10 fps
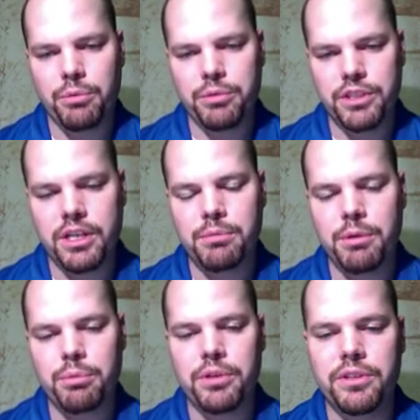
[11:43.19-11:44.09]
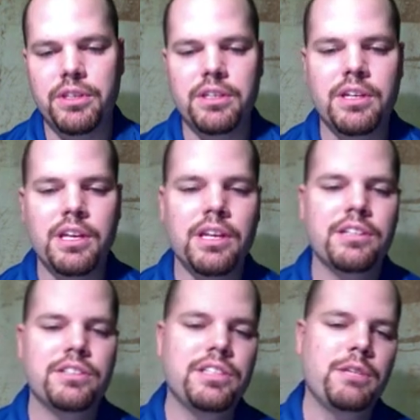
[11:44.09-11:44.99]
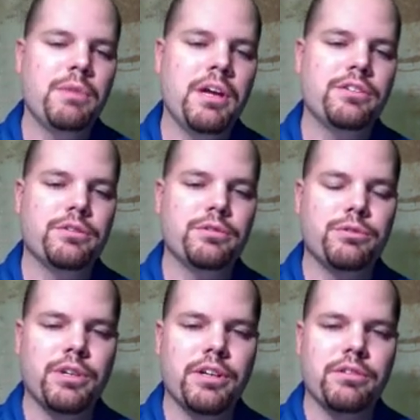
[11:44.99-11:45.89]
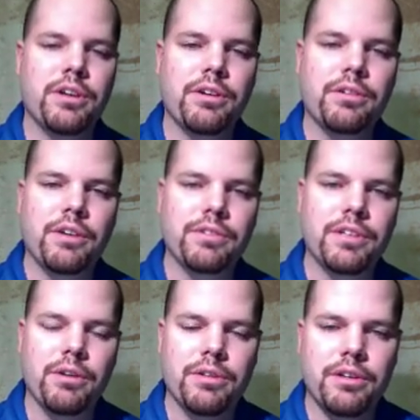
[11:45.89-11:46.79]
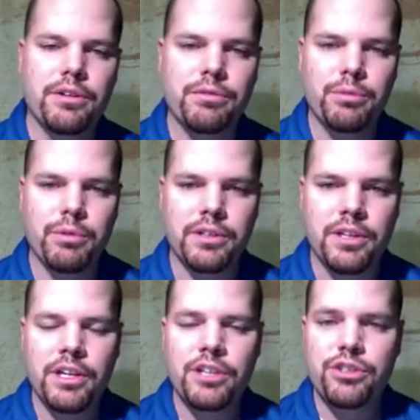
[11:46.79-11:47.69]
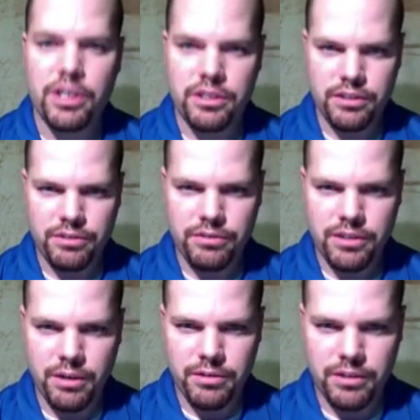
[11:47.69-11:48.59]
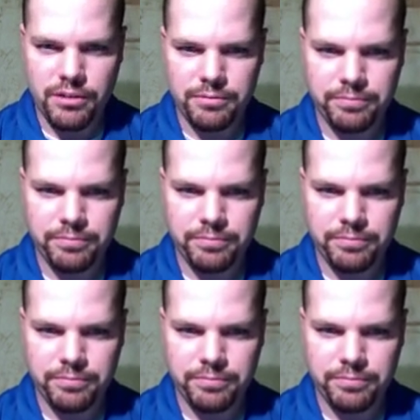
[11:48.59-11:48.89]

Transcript: We should come up with the same answer. So drag out your graphing calculator if you want to check this on your calculator.